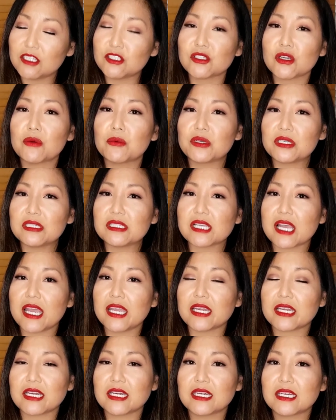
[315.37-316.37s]
I don't want to
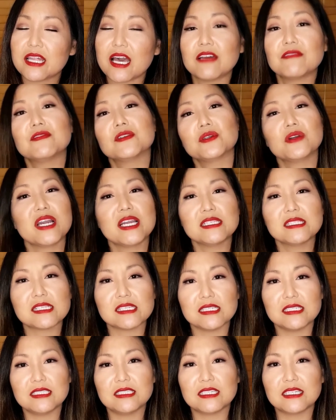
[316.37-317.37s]
take that for
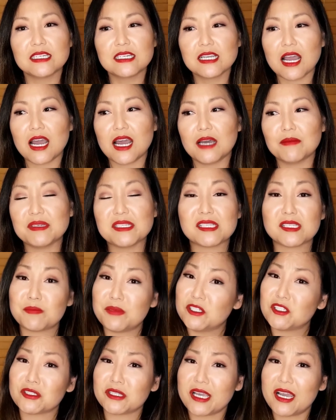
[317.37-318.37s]
granted, um,
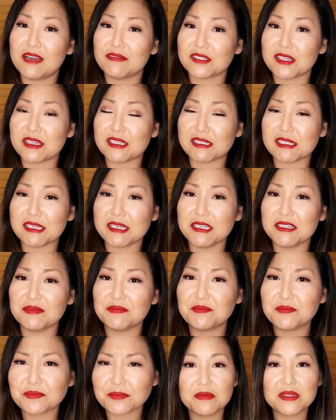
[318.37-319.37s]
especially after this
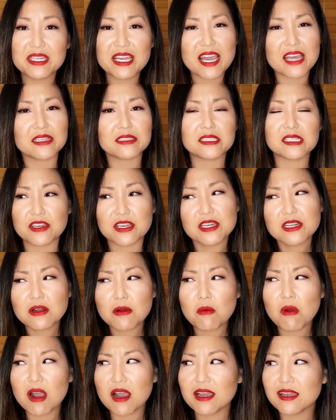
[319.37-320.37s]
year. But yeah,
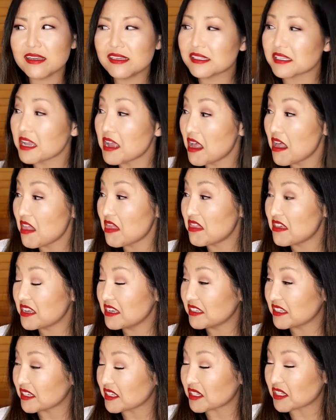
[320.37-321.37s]
theatre wise,
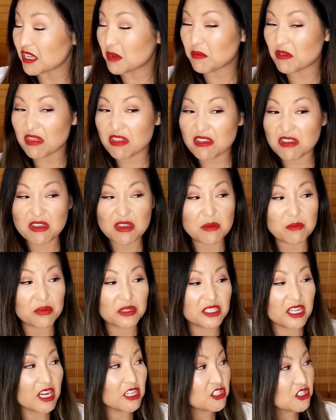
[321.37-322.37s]
these are some of the
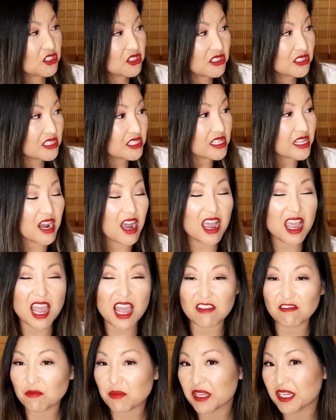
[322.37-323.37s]
productions that I
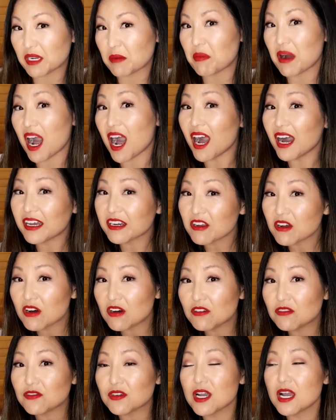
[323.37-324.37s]
have been a part
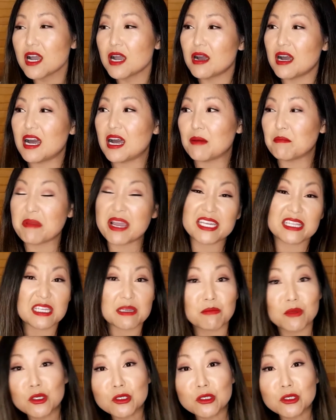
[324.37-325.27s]
of, uh, mainly